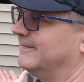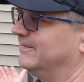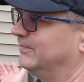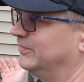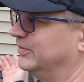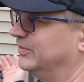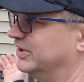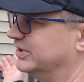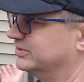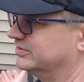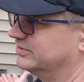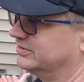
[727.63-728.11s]

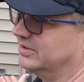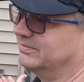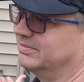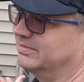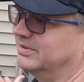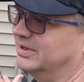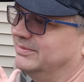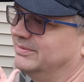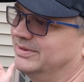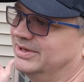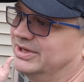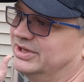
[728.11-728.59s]
This year, I'm
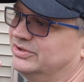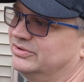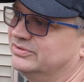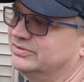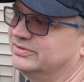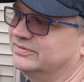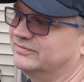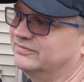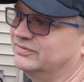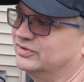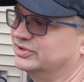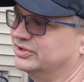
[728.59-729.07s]
probably going to use
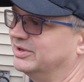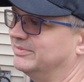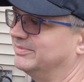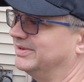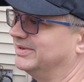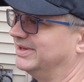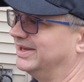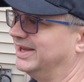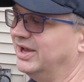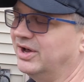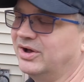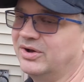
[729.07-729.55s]
them for
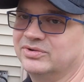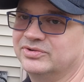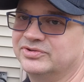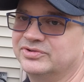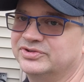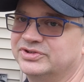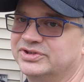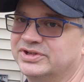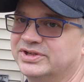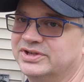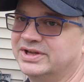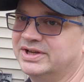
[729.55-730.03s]
something
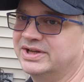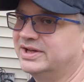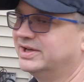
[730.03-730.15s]
else.